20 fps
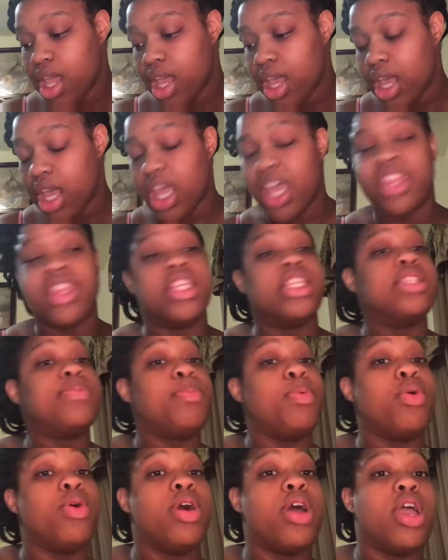at this
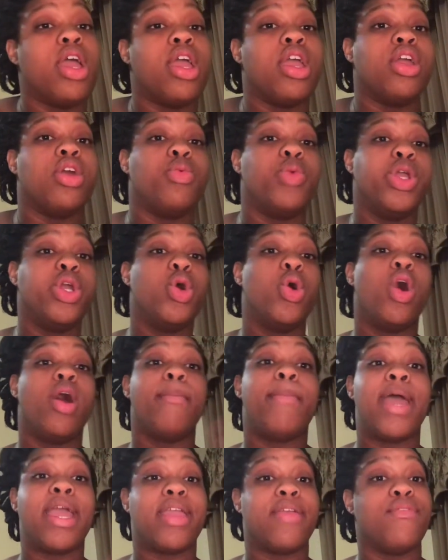point, we going
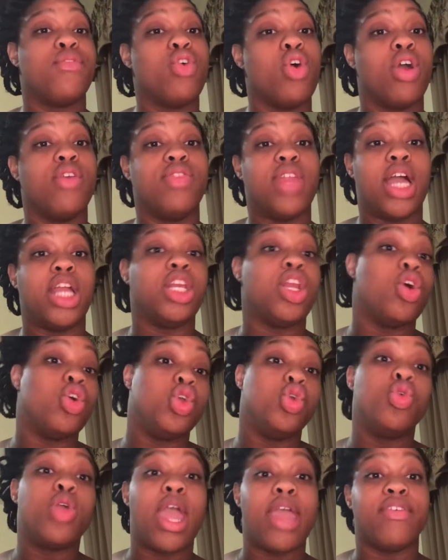back and forth like, no,
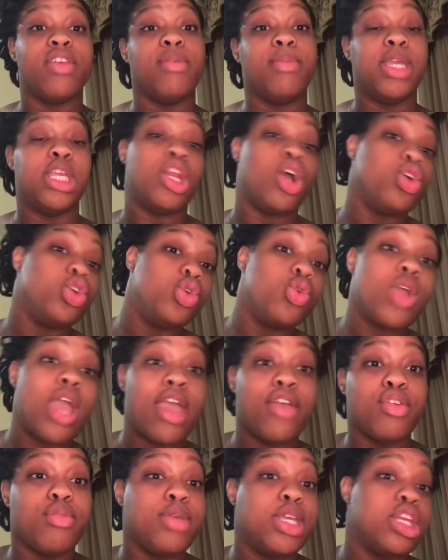you gave it to me. No, you
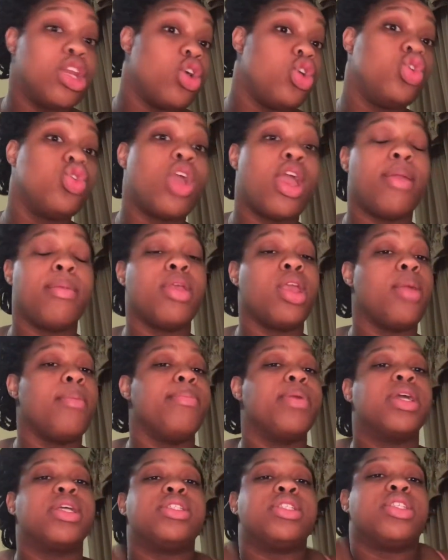gave it to me. No, you gave it to me.
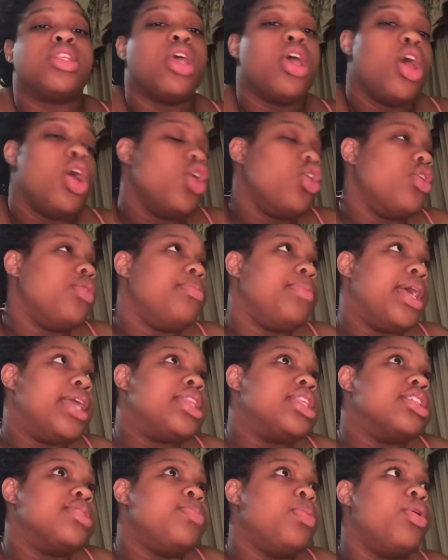Because at
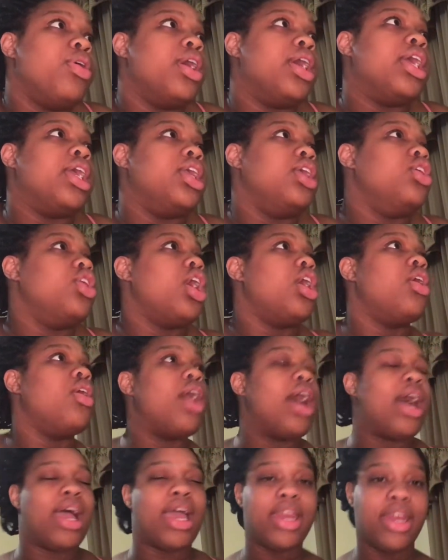this point,
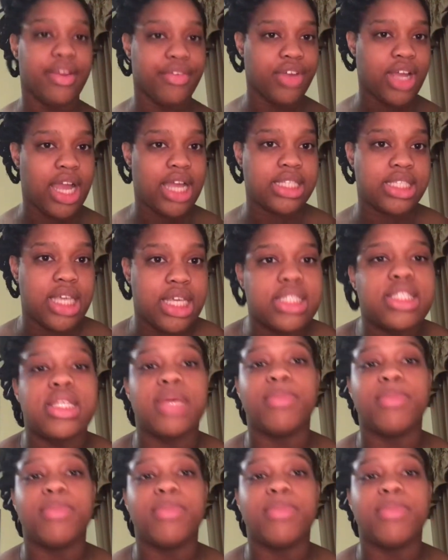I had never got tested